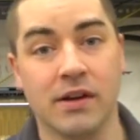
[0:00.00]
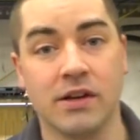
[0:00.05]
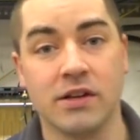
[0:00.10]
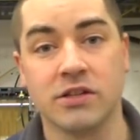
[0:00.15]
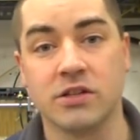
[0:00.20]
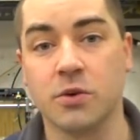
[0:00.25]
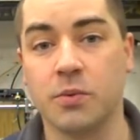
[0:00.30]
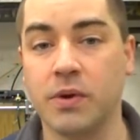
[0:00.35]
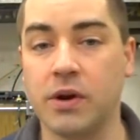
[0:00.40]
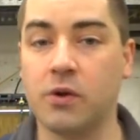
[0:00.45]

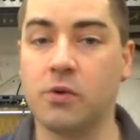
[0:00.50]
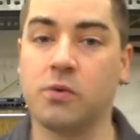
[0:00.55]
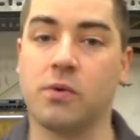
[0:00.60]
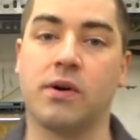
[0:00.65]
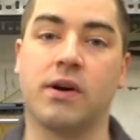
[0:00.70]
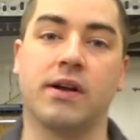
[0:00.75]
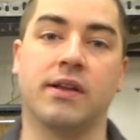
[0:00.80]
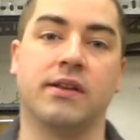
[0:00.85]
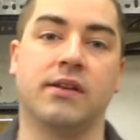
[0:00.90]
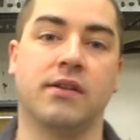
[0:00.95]
So we don't
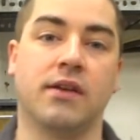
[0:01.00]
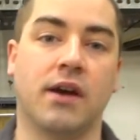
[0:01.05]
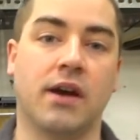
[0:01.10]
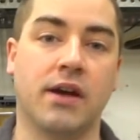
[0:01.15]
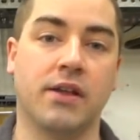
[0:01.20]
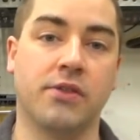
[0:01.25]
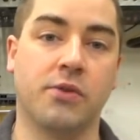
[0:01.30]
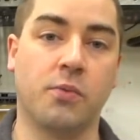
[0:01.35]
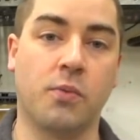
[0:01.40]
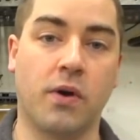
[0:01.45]
want
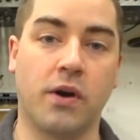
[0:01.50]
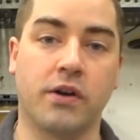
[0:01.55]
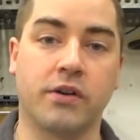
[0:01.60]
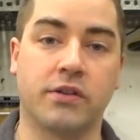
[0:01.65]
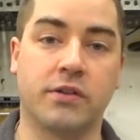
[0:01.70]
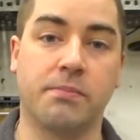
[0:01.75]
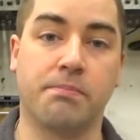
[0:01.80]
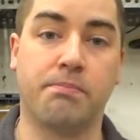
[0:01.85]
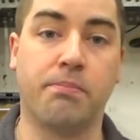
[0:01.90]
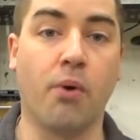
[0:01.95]
the water
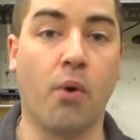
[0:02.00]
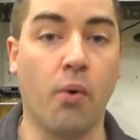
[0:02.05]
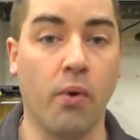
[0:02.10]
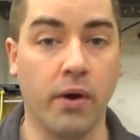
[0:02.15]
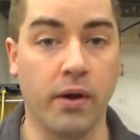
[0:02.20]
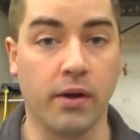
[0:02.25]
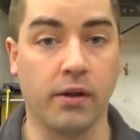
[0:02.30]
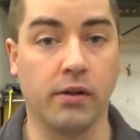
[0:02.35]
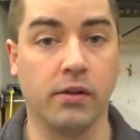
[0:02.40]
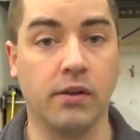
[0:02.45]
to
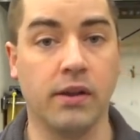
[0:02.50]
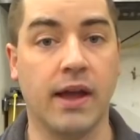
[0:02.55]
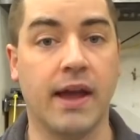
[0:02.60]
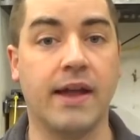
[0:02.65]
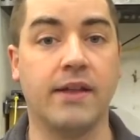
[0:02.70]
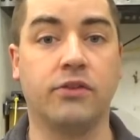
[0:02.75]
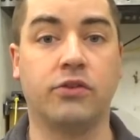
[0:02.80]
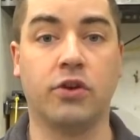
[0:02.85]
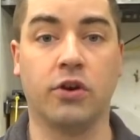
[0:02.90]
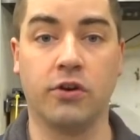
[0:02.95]
boil
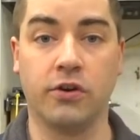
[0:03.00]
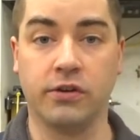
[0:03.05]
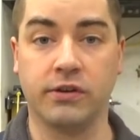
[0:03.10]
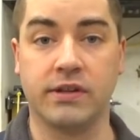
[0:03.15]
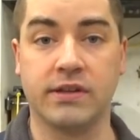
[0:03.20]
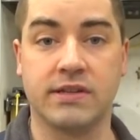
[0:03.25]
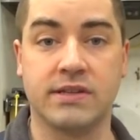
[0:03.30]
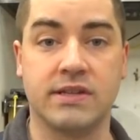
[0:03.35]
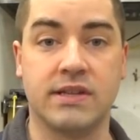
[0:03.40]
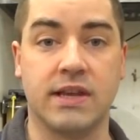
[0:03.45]
and turn
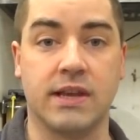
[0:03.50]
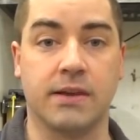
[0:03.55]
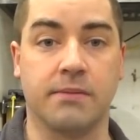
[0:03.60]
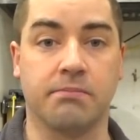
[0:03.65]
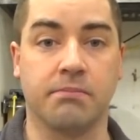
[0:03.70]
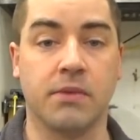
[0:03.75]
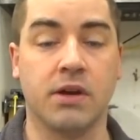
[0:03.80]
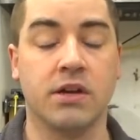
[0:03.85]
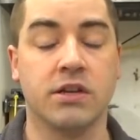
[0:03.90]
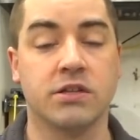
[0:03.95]
to steam.
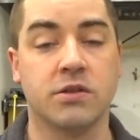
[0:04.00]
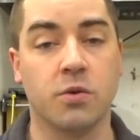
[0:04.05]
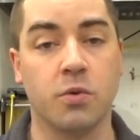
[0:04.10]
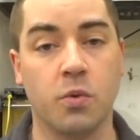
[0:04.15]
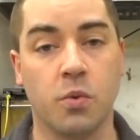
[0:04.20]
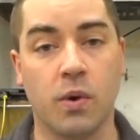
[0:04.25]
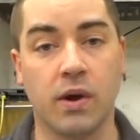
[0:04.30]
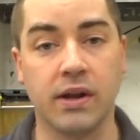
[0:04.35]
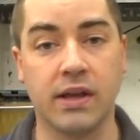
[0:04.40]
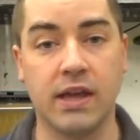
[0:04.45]
So we
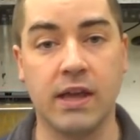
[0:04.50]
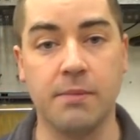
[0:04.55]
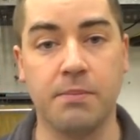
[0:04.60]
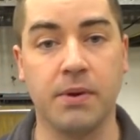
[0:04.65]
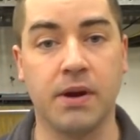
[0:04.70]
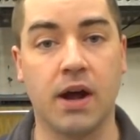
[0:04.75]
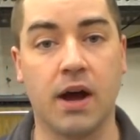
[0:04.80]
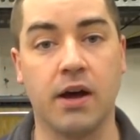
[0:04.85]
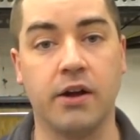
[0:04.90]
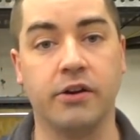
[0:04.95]
want to keep
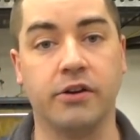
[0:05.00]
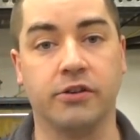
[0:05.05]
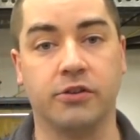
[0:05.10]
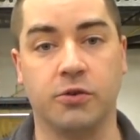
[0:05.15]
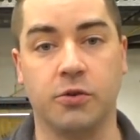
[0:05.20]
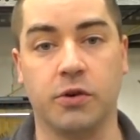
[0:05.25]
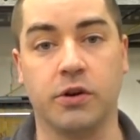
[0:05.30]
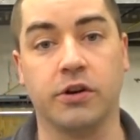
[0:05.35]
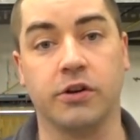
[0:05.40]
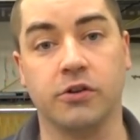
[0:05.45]
it under
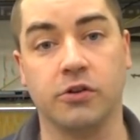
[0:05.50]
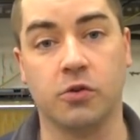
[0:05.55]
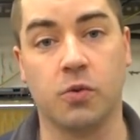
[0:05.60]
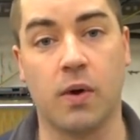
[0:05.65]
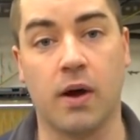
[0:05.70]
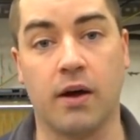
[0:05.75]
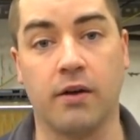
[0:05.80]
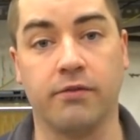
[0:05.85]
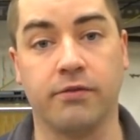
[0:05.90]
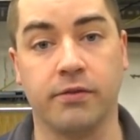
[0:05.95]

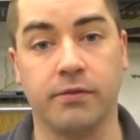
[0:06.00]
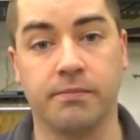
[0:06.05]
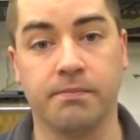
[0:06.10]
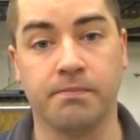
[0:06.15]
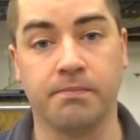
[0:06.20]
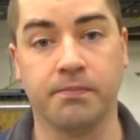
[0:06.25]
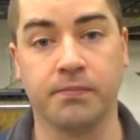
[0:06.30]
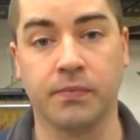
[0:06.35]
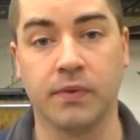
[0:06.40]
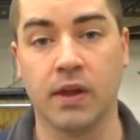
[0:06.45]
212.
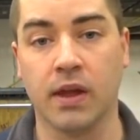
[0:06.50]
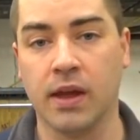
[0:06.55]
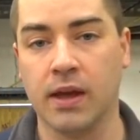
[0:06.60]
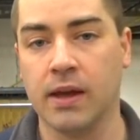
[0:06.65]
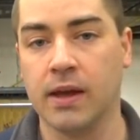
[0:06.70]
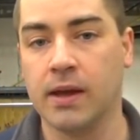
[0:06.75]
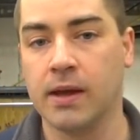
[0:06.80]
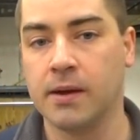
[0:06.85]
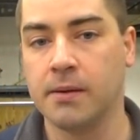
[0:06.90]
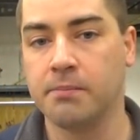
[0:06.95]

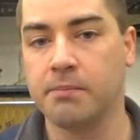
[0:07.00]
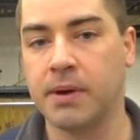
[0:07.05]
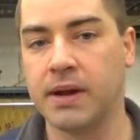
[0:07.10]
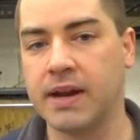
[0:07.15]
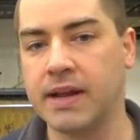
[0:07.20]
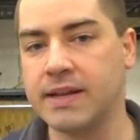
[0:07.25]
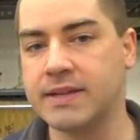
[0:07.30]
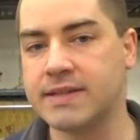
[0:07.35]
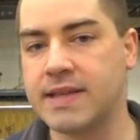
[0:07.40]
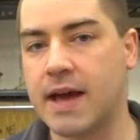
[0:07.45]

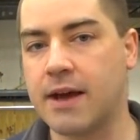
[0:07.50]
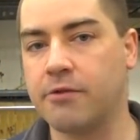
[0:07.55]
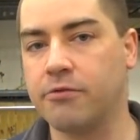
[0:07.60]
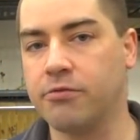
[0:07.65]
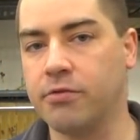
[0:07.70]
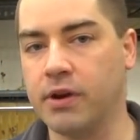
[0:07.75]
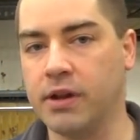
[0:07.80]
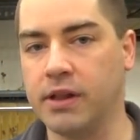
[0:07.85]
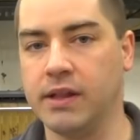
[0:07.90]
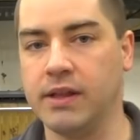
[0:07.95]
But is that
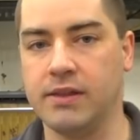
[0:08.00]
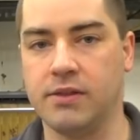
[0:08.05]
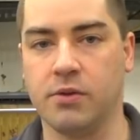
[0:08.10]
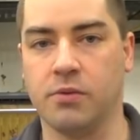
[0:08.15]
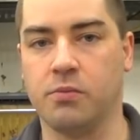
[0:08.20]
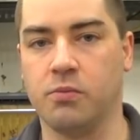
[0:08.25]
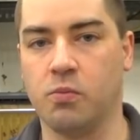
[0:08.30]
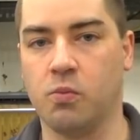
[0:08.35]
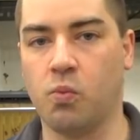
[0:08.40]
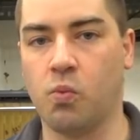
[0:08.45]
really
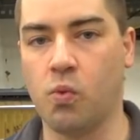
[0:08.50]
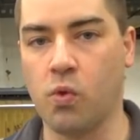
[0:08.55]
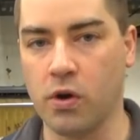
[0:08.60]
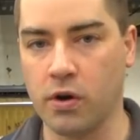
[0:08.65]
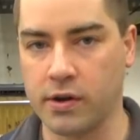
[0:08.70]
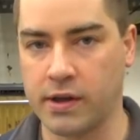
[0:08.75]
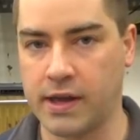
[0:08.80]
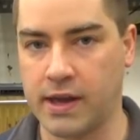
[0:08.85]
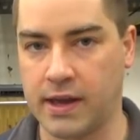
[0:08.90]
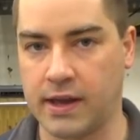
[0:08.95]
the
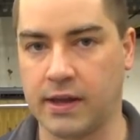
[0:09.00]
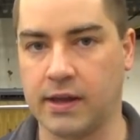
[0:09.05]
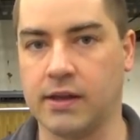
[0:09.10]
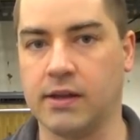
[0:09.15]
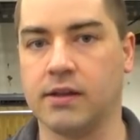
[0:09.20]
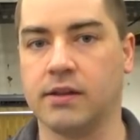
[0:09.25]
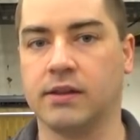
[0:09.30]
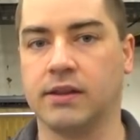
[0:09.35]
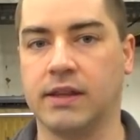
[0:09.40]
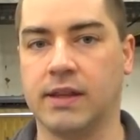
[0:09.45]
working
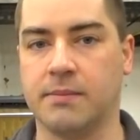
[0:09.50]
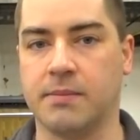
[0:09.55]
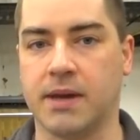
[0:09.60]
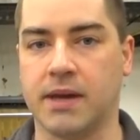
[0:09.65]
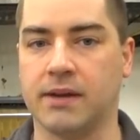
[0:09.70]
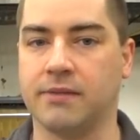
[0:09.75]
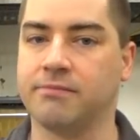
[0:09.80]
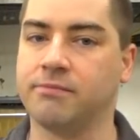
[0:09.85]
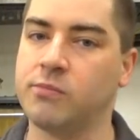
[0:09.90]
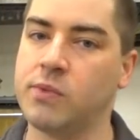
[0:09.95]

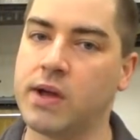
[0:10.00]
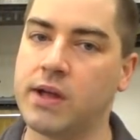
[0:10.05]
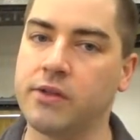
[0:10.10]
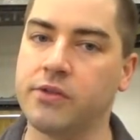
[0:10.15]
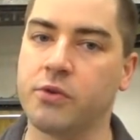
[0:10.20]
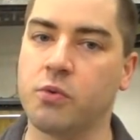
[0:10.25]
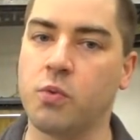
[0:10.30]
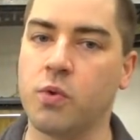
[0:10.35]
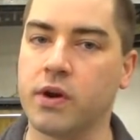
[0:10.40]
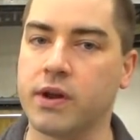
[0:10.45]
limit? Well,
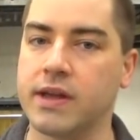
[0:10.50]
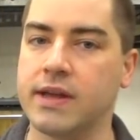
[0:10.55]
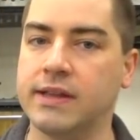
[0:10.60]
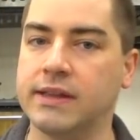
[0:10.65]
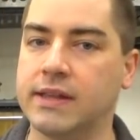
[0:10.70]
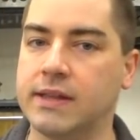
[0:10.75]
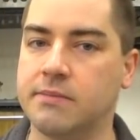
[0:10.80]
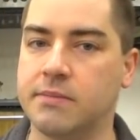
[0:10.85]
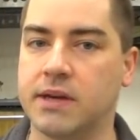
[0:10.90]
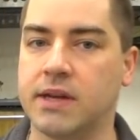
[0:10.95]
the working
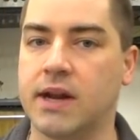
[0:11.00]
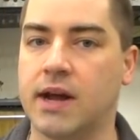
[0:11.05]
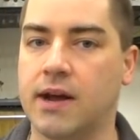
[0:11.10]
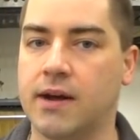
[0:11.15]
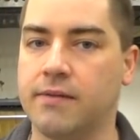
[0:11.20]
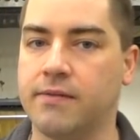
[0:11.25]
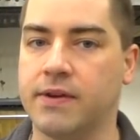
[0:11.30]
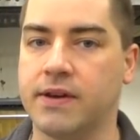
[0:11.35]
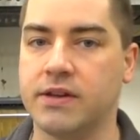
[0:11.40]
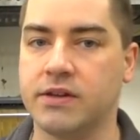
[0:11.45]
limit
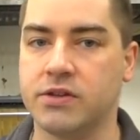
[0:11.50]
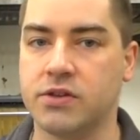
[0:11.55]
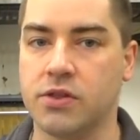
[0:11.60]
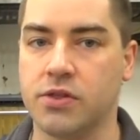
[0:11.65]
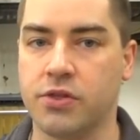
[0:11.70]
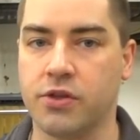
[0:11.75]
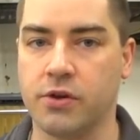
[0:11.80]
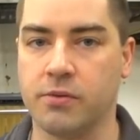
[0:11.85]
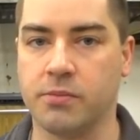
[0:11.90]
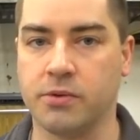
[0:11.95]
of a
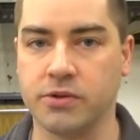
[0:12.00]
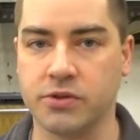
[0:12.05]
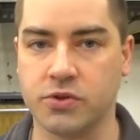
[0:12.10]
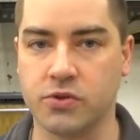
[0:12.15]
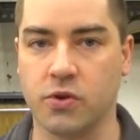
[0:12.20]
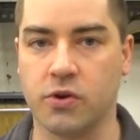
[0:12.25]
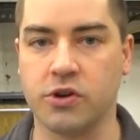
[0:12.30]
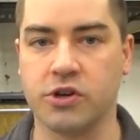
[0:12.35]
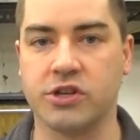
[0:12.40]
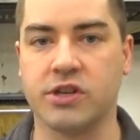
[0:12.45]
thermal
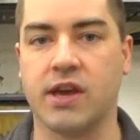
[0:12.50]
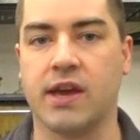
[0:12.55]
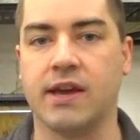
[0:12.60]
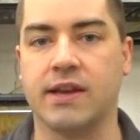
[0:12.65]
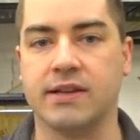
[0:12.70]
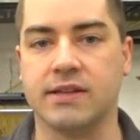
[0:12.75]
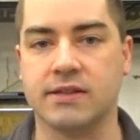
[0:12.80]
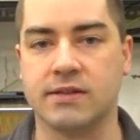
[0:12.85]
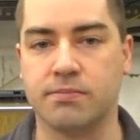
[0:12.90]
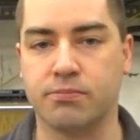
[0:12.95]
storage tank
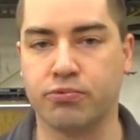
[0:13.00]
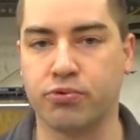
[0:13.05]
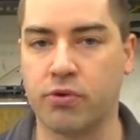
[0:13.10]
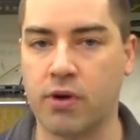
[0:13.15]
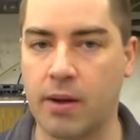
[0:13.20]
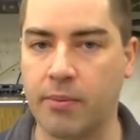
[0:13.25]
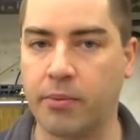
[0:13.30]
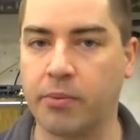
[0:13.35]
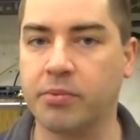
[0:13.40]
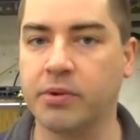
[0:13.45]
is
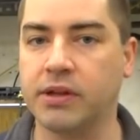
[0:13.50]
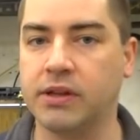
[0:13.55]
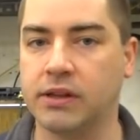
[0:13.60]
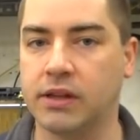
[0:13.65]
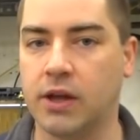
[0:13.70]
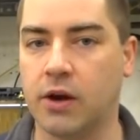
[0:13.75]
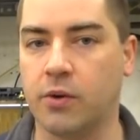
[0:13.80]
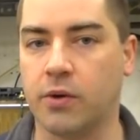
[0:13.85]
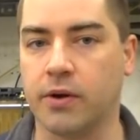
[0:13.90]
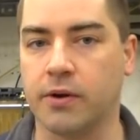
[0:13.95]
probably
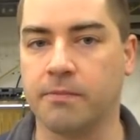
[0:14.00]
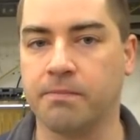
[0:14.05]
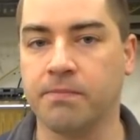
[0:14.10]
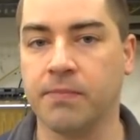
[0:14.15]
lower.